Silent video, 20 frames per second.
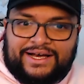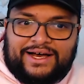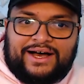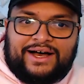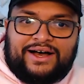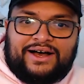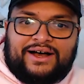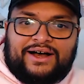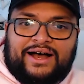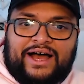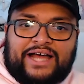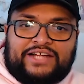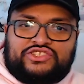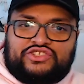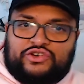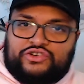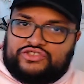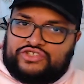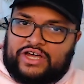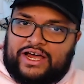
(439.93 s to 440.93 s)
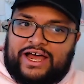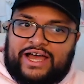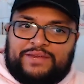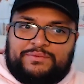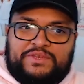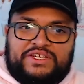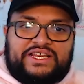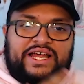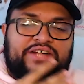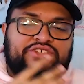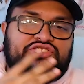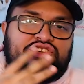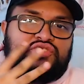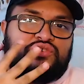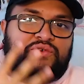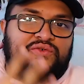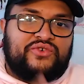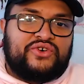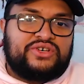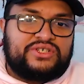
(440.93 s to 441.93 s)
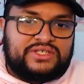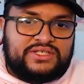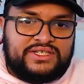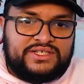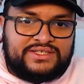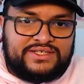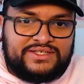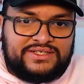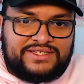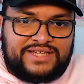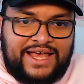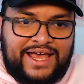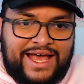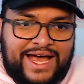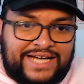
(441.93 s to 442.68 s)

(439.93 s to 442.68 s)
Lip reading: I told y'all I'd be down to do first listens.